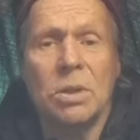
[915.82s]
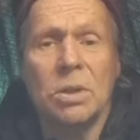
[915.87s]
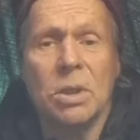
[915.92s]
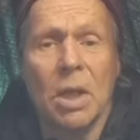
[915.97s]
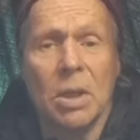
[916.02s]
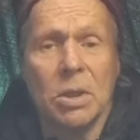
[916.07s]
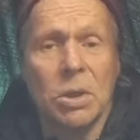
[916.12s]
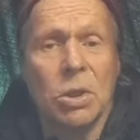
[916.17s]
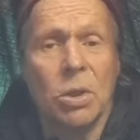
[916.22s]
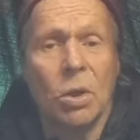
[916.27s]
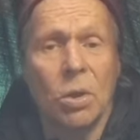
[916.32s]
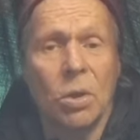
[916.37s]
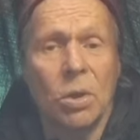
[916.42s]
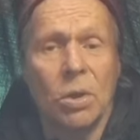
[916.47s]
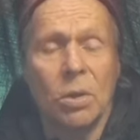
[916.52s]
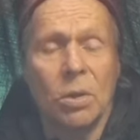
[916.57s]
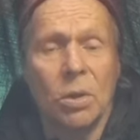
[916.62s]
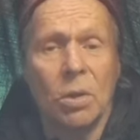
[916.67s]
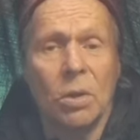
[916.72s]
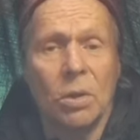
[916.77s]
such
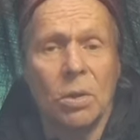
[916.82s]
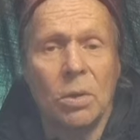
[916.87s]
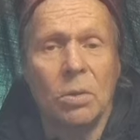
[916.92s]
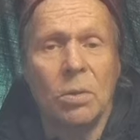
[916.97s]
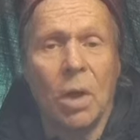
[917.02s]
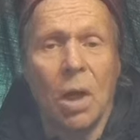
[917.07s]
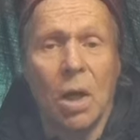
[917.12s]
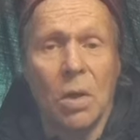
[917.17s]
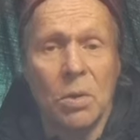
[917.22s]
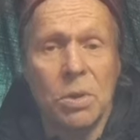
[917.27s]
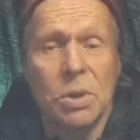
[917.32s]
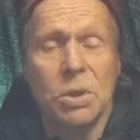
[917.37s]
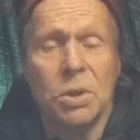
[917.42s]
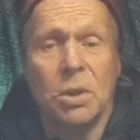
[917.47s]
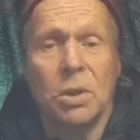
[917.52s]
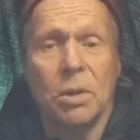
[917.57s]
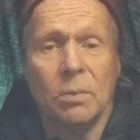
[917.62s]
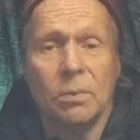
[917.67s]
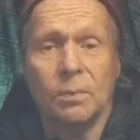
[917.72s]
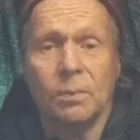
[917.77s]

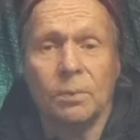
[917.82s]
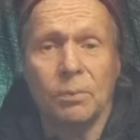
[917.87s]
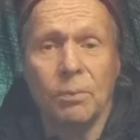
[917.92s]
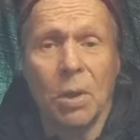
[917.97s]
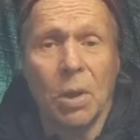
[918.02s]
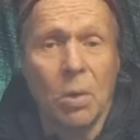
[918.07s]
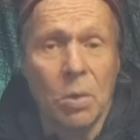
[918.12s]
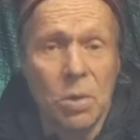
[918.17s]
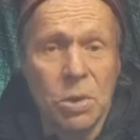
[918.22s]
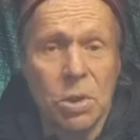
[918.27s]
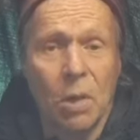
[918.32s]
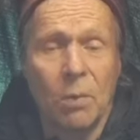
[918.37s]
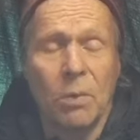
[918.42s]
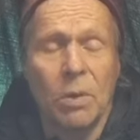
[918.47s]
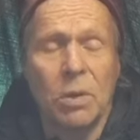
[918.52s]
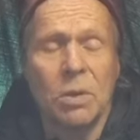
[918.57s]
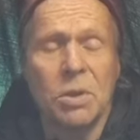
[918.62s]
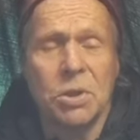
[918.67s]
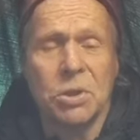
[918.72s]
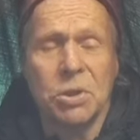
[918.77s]
housing because of
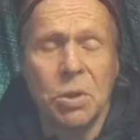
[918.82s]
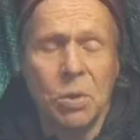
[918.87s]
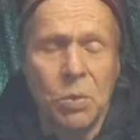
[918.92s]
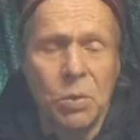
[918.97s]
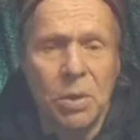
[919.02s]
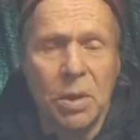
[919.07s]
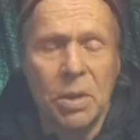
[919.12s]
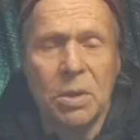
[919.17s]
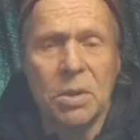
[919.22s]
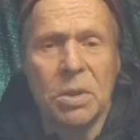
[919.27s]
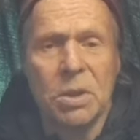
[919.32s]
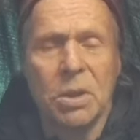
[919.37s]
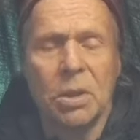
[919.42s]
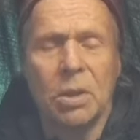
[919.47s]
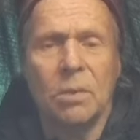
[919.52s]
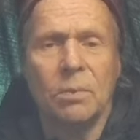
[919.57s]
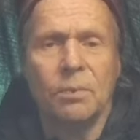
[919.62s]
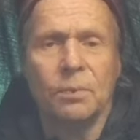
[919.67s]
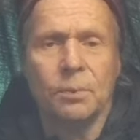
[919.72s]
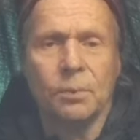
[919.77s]
students
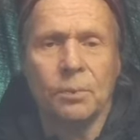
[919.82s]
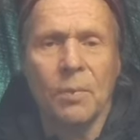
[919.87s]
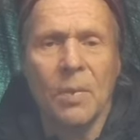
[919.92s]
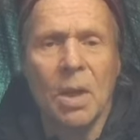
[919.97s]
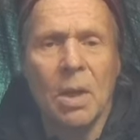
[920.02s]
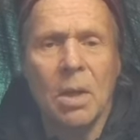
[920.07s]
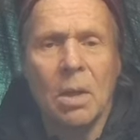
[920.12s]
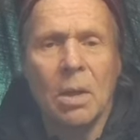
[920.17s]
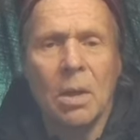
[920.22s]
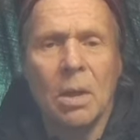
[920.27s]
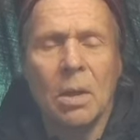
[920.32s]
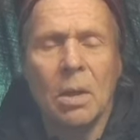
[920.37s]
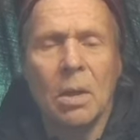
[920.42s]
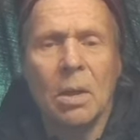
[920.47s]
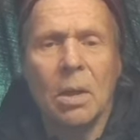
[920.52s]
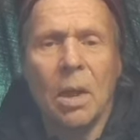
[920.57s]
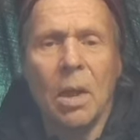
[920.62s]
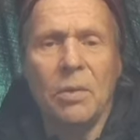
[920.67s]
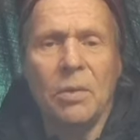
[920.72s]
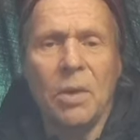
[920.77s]
and
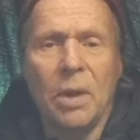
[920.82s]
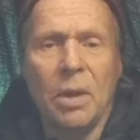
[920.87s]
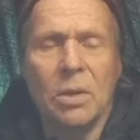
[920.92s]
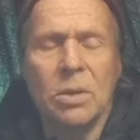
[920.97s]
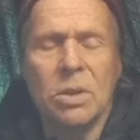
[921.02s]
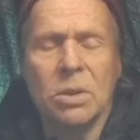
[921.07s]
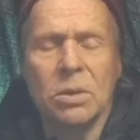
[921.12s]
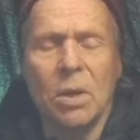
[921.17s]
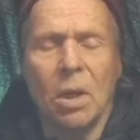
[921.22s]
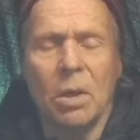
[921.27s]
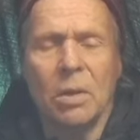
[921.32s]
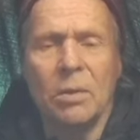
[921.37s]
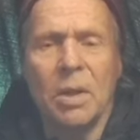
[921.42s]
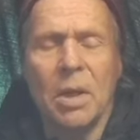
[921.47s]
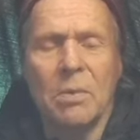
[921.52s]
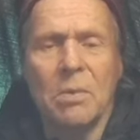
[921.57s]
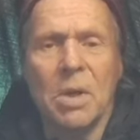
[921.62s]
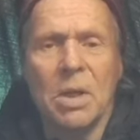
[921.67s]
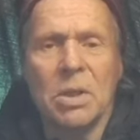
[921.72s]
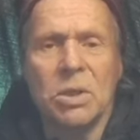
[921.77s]

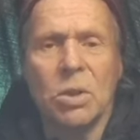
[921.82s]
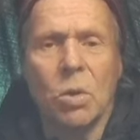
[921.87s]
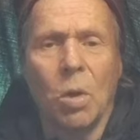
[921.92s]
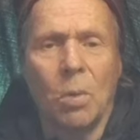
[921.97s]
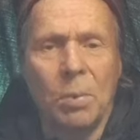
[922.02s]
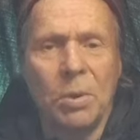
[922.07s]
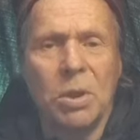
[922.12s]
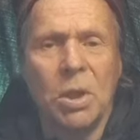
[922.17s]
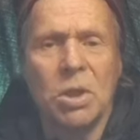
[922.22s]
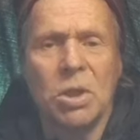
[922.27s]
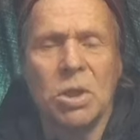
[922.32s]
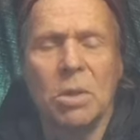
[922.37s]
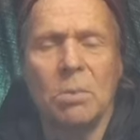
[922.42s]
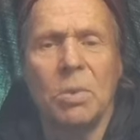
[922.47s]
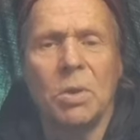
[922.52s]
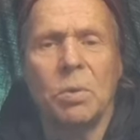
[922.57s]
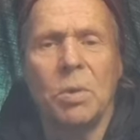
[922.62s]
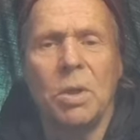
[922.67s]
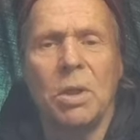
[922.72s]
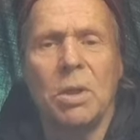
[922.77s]
there was a
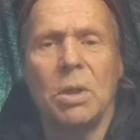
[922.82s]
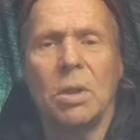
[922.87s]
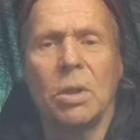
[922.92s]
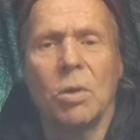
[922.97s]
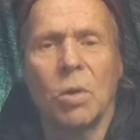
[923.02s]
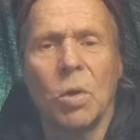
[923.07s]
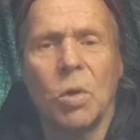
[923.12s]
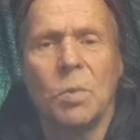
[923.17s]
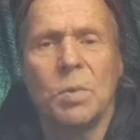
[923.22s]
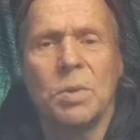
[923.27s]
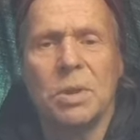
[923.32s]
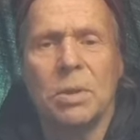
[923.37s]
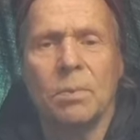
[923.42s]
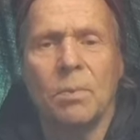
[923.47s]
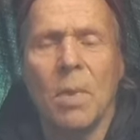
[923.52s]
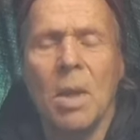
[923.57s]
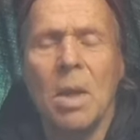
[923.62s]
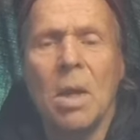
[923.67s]
competition between groups.